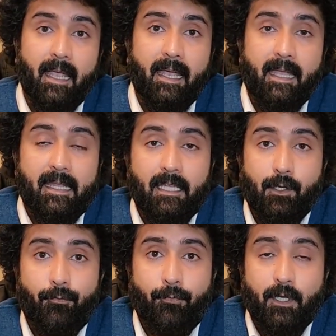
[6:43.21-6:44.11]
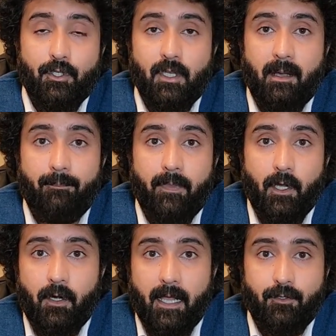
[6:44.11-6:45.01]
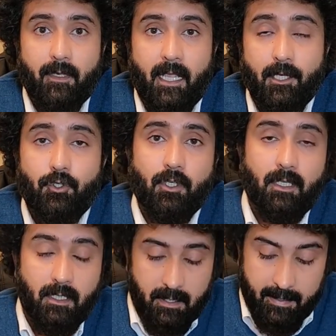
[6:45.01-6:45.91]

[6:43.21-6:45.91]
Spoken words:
and finished up their education,